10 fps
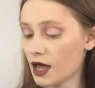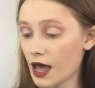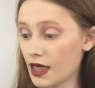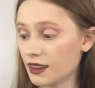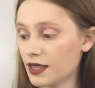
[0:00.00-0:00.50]

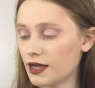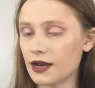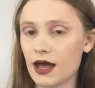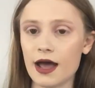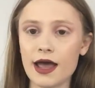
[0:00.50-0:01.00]
And then
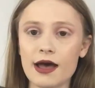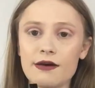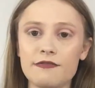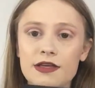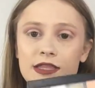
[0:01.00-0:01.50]
I
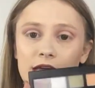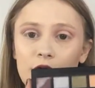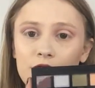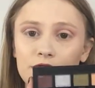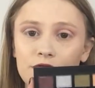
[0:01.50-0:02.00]
have the
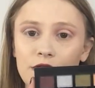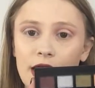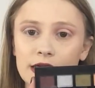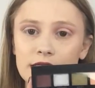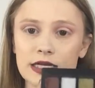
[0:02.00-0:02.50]
e.l.f.
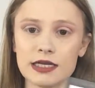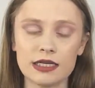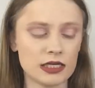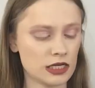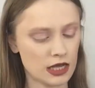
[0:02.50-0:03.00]

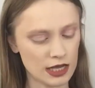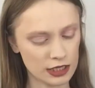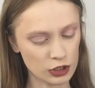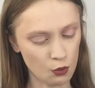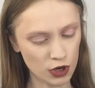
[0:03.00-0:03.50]
18
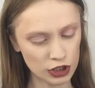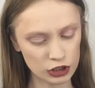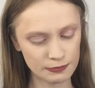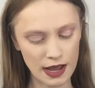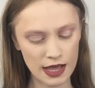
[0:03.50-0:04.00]
Hit
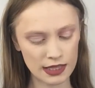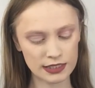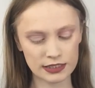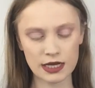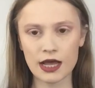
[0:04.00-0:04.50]
Wonders
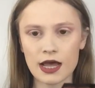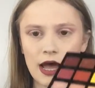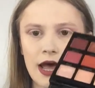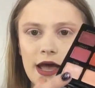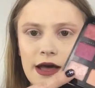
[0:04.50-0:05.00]
palette.
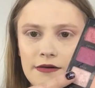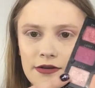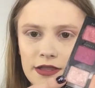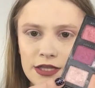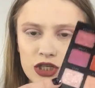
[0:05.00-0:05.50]
I have
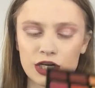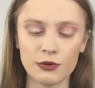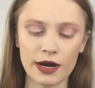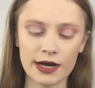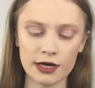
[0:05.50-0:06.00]
this shade
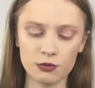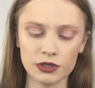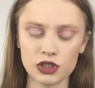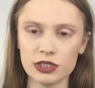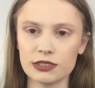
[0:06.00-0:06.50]
right here,
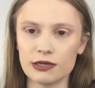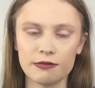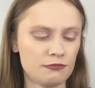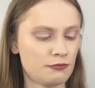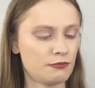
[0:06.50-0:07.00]
which is
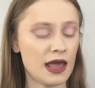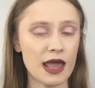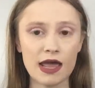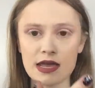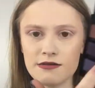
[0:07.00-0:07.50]

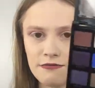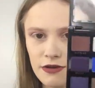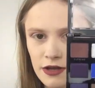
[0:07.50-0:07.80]
Pave.